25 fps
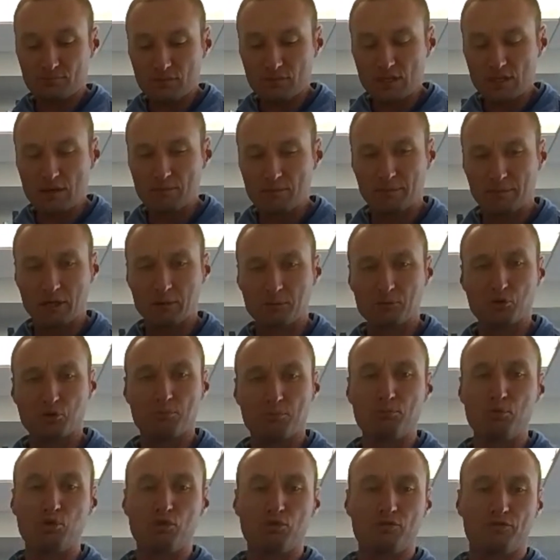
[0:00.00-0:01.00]

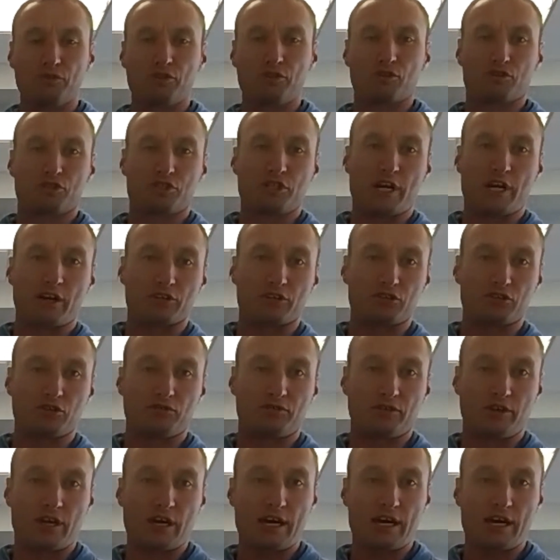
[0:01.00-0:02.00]
move your chair. So
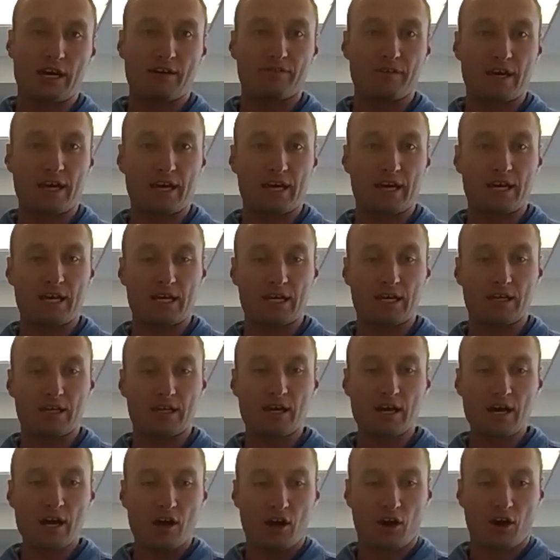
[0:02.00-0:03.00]
if you have an
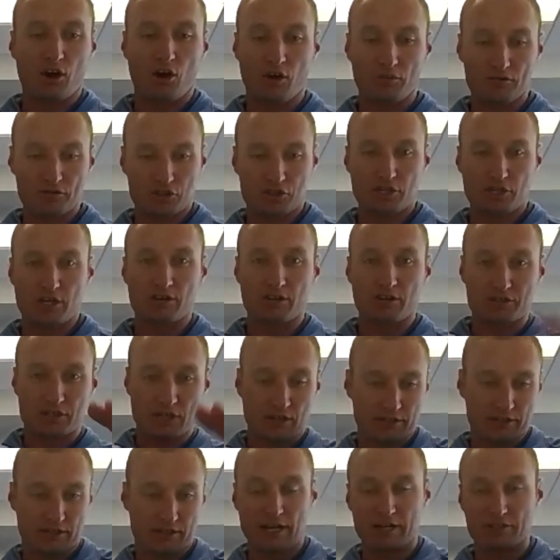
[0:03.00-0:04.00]
office chair that's got
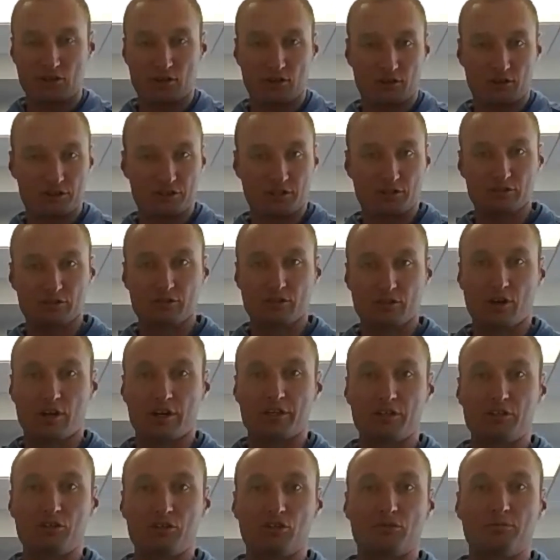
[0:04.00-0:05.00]
like a hydraulic cylinder on
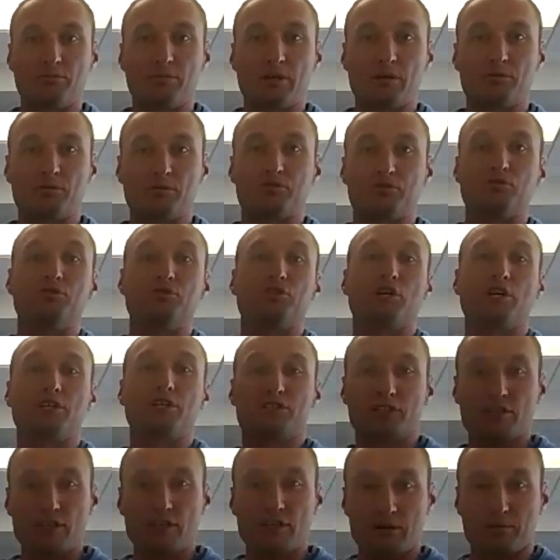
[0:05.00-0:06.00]
it, you can be able to
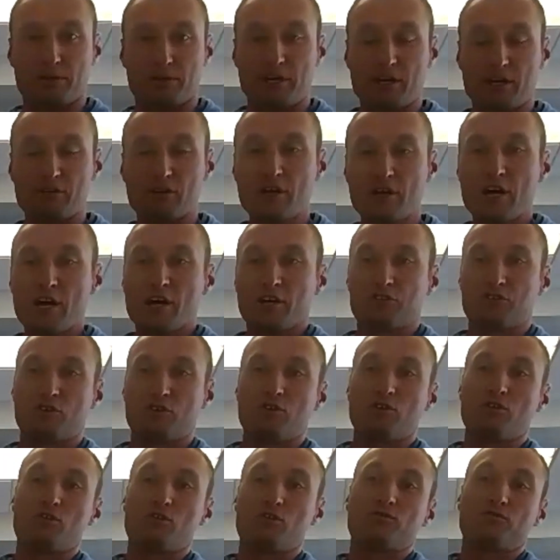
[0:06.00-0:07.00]
adjust it up and down.
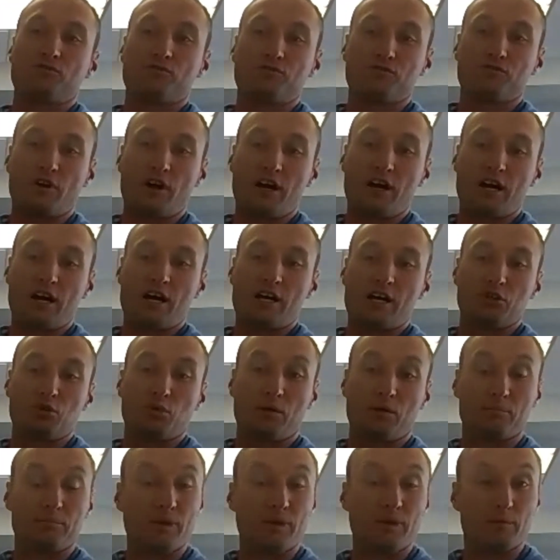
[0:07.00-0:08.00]
So if, you
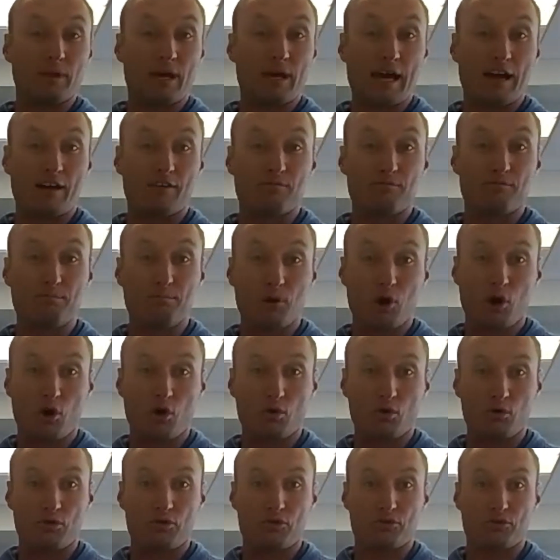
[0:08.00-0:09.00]
want to be able to have
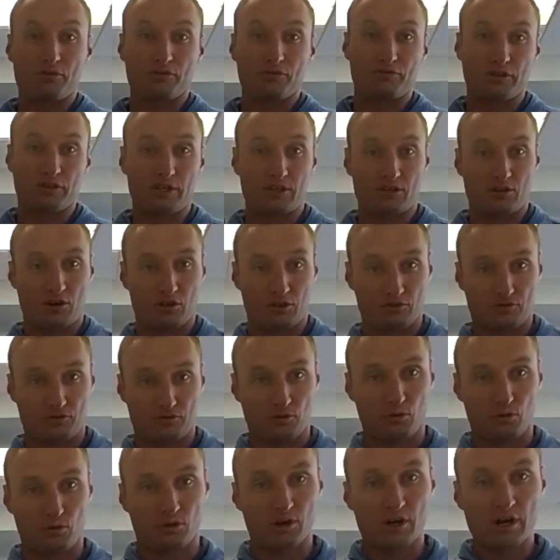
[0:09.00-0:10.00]
both feet on the
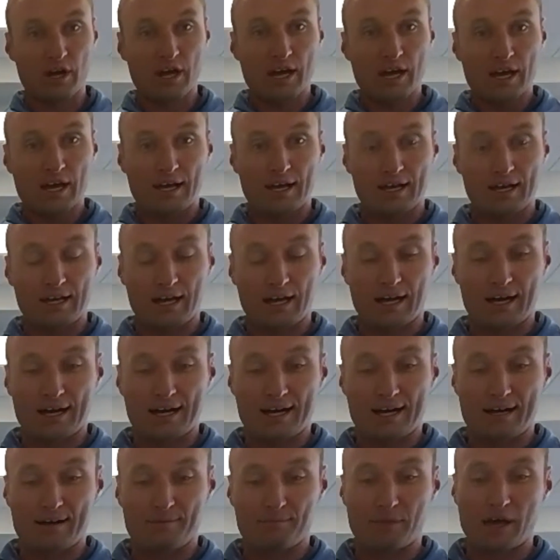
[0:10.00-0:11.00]
floor.
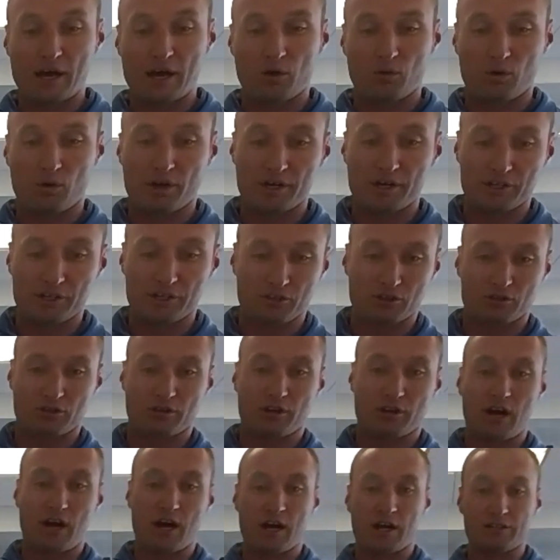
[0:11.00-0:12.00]
That way you're
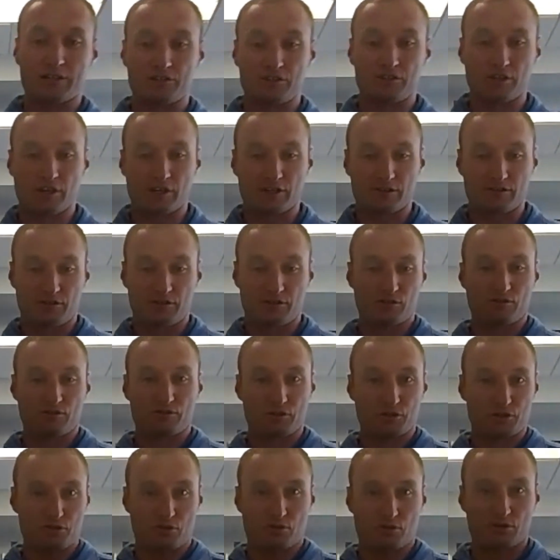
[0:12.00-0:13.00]
not, if
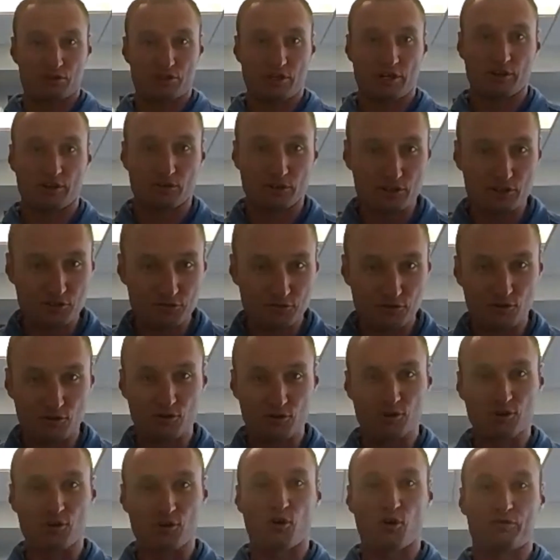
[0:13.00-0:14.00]
you're shorter trying to reach the
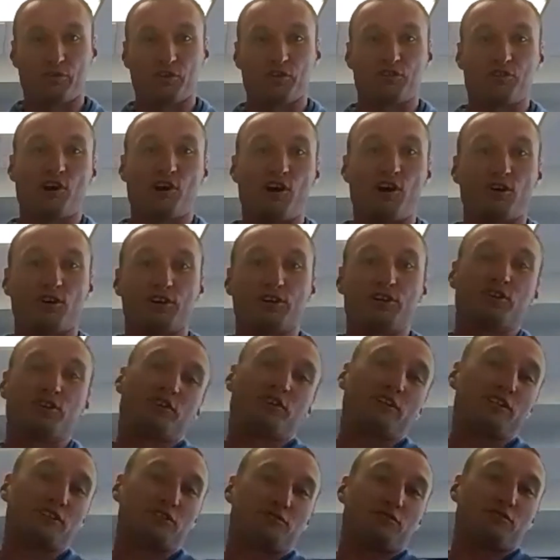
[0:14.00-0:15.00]
floor, or if you're taller and your
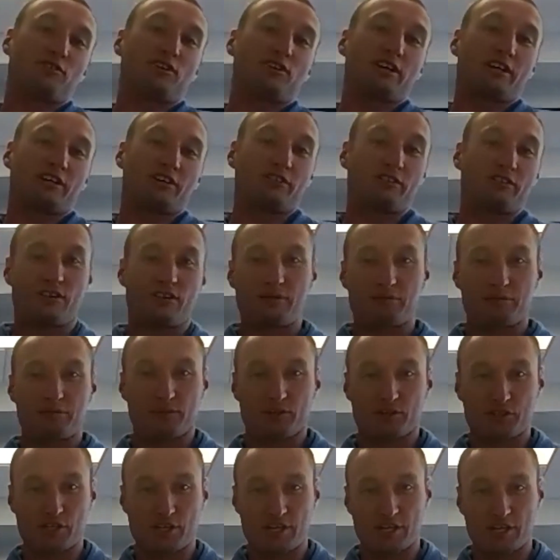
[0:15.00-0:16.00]
knees feel like they're up in
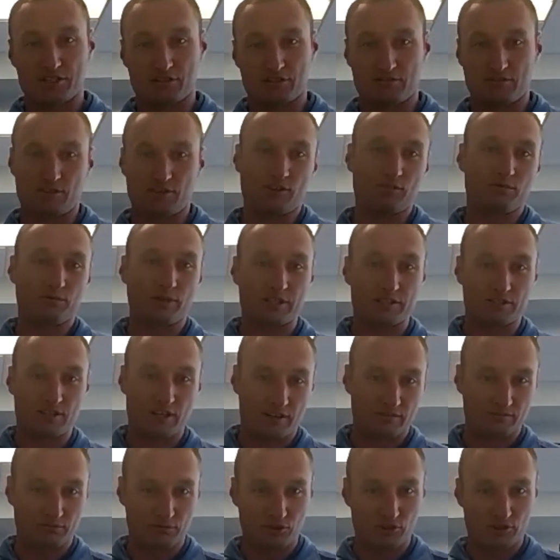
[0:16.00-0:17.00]
your chest, that's
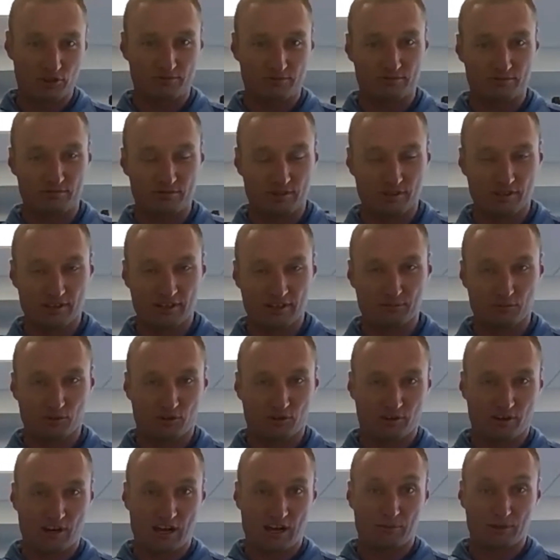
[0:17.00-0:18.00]
not good
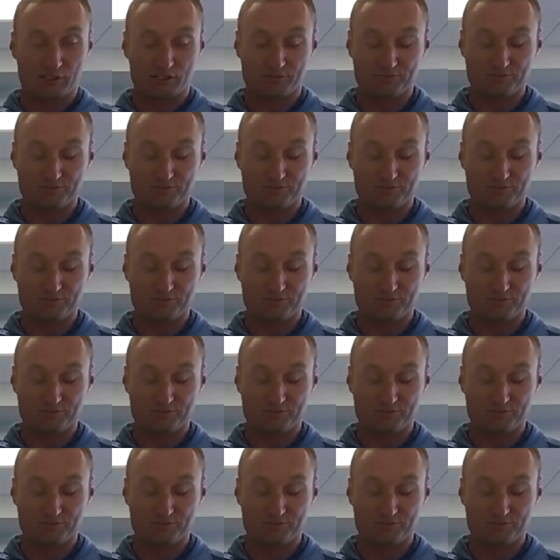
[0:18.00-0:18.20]
ergonomics.